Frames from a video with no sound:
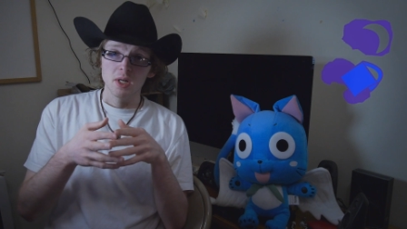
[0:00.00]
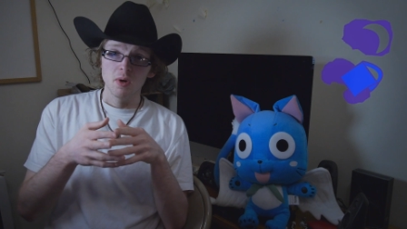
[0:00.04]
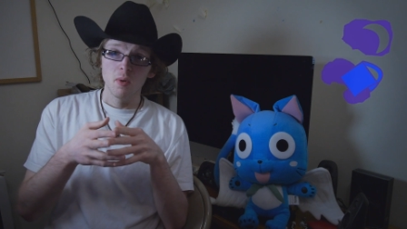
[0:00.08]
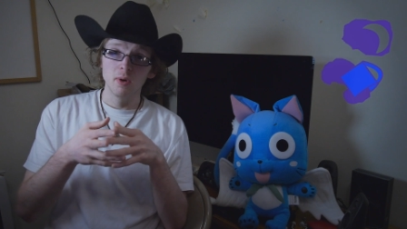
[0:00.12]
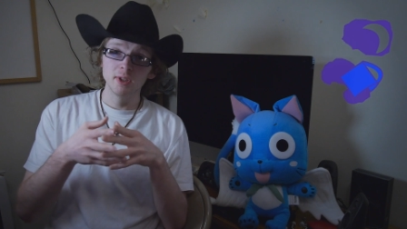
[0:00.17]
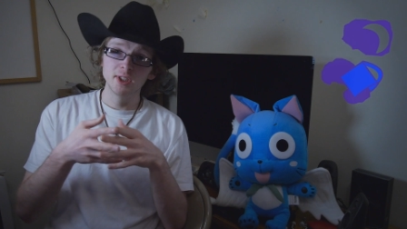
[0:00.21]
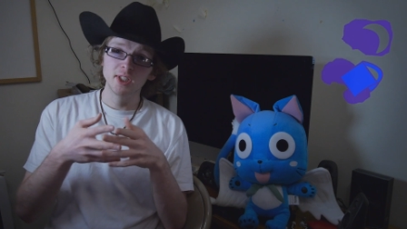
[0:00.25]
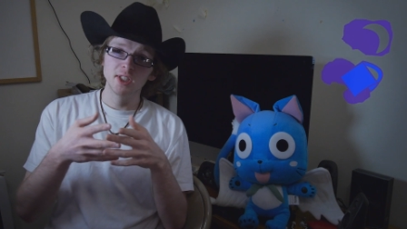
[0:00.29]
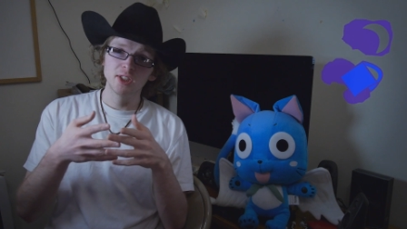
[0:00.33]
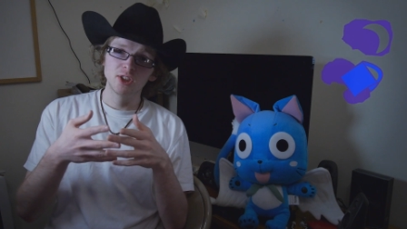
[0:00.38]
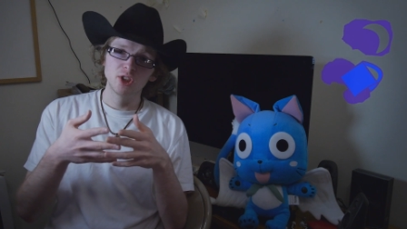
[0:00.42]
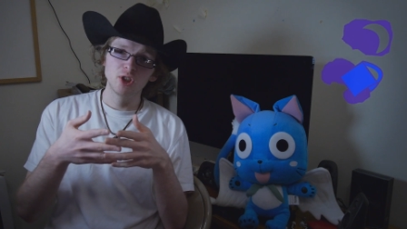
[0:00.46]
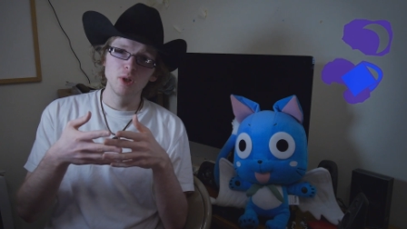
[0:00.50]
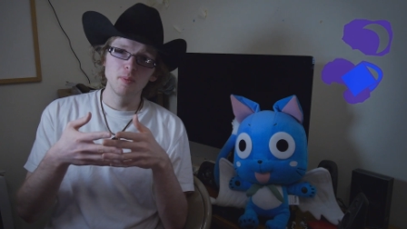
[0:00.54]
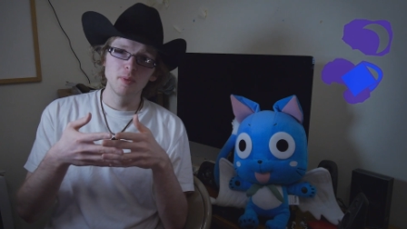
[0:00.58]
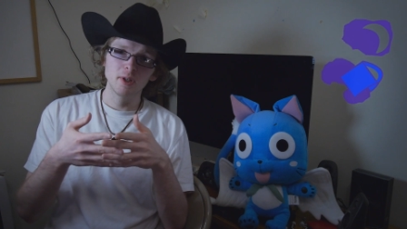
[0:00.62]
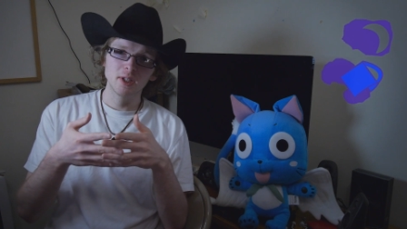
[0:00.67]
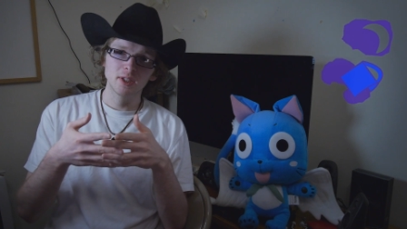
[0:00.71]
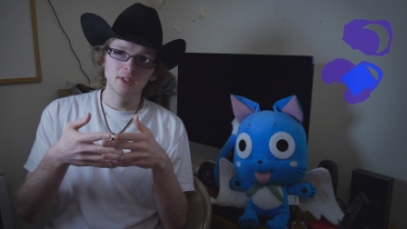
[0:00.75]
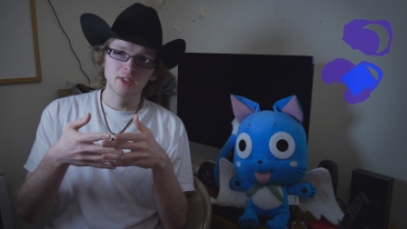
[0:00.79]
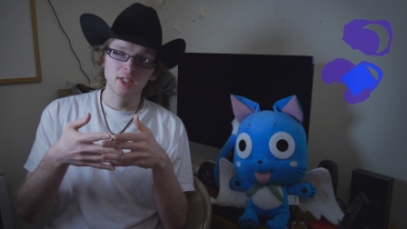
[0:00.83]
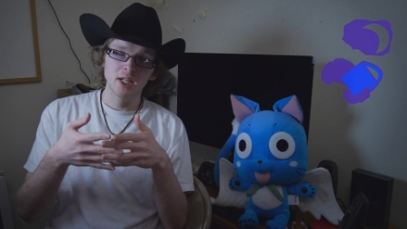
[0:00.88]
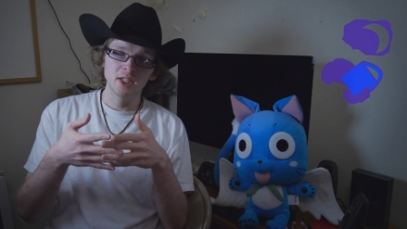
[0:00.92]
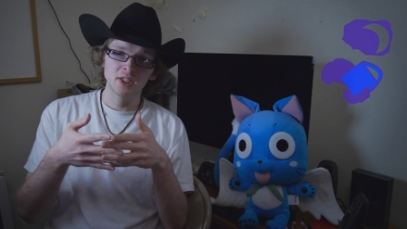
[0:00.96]
Was it a stupid
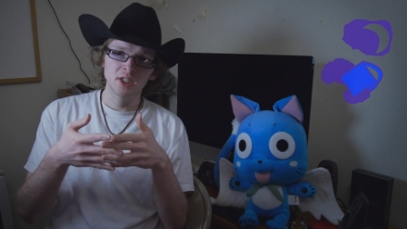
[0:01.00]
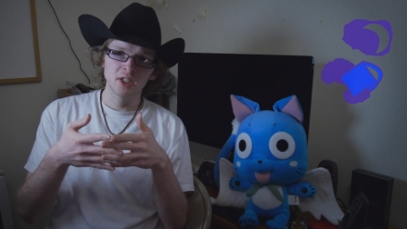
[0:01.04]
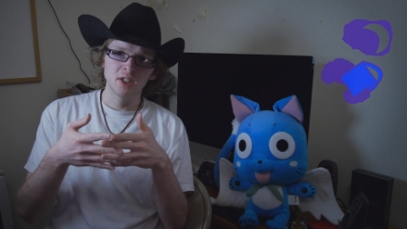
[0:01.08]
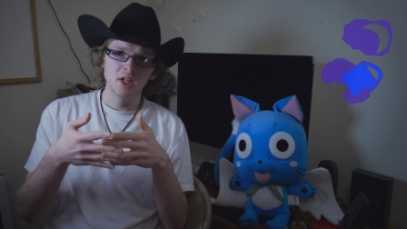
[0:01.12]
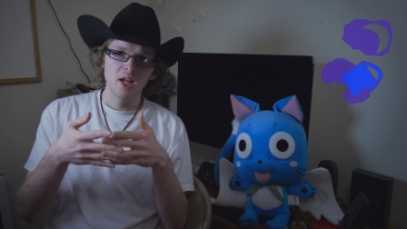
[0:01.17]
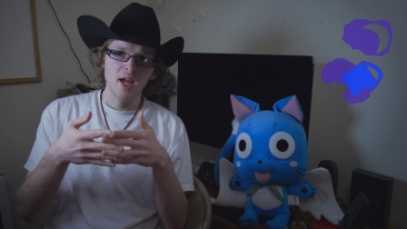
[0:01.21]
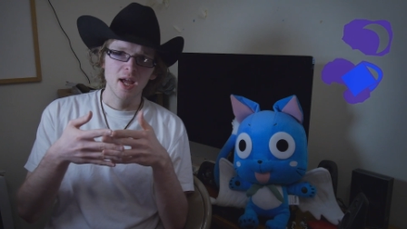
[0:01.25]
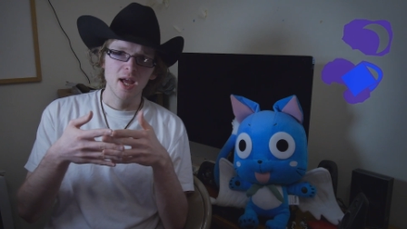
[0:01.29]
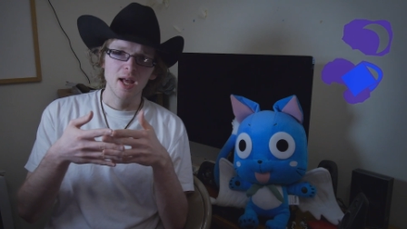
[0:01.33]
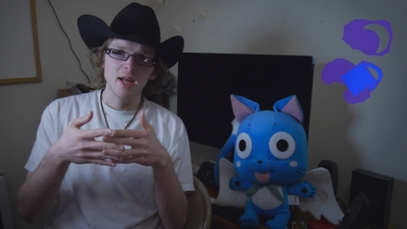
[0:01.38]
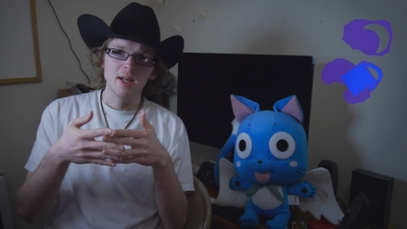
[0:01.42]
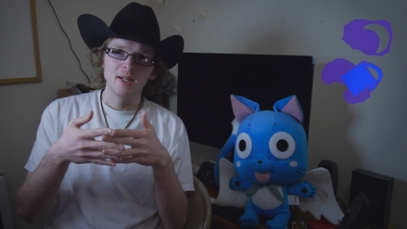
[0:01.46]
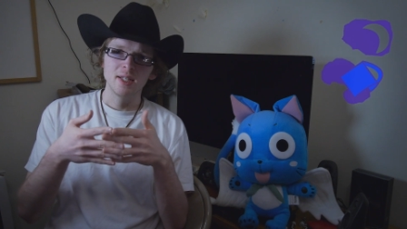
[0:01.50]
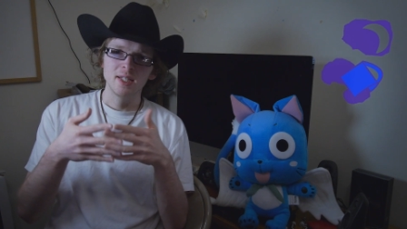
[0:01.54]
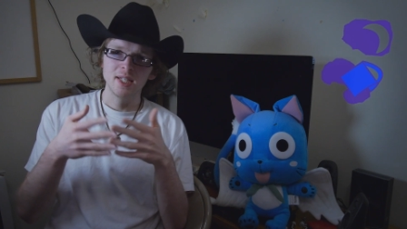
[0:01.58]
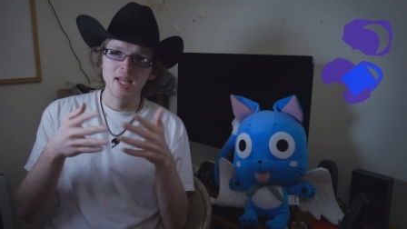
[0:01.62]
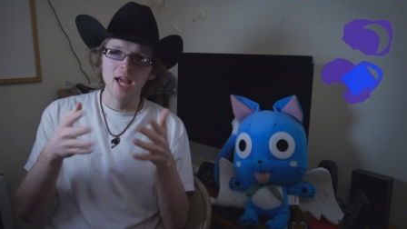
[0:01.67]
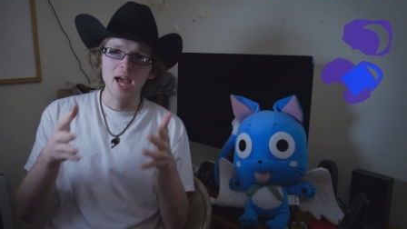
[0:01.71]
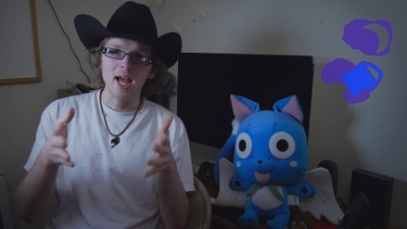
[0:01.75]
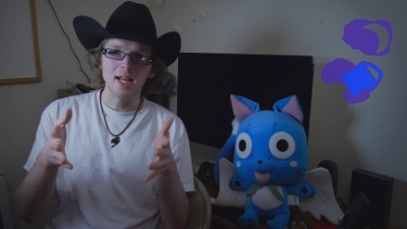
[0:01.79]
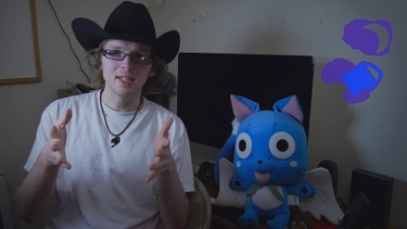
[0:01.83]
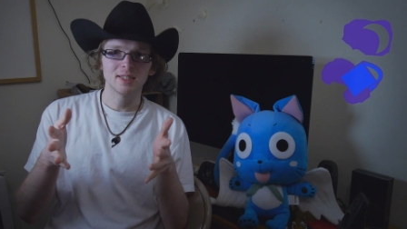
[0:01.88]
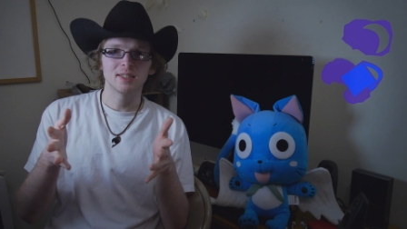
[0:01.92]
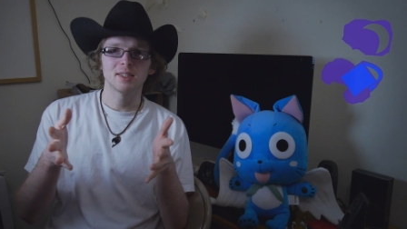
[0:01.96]
decision?
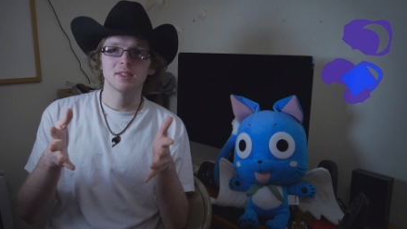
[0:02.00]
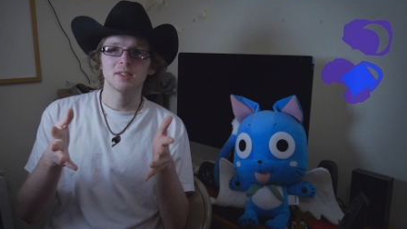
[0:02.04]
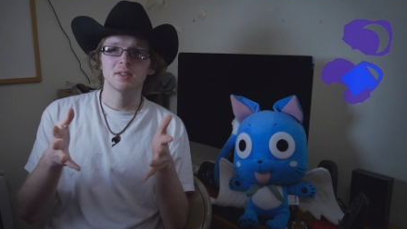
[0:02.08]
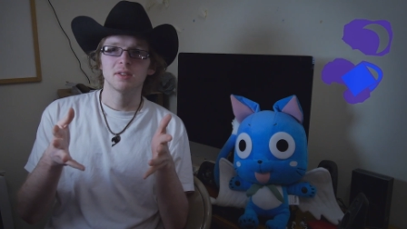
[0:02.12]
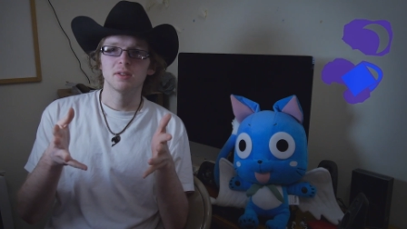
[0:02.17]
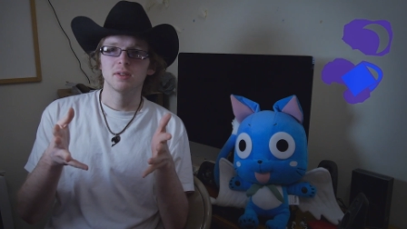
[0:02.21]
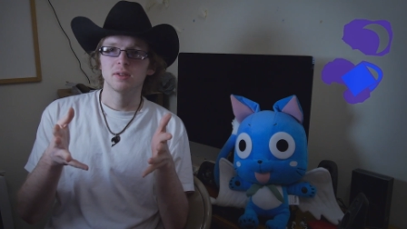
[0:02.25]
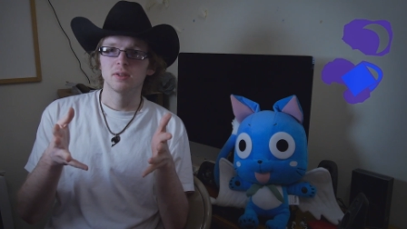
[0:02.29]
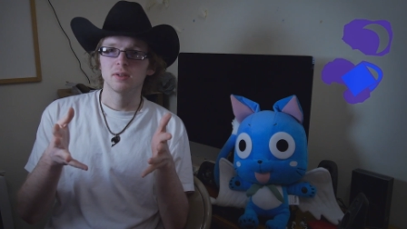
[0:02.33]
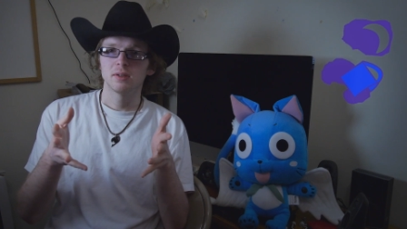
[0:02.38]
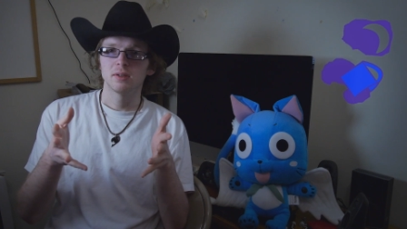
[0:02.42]
Yes.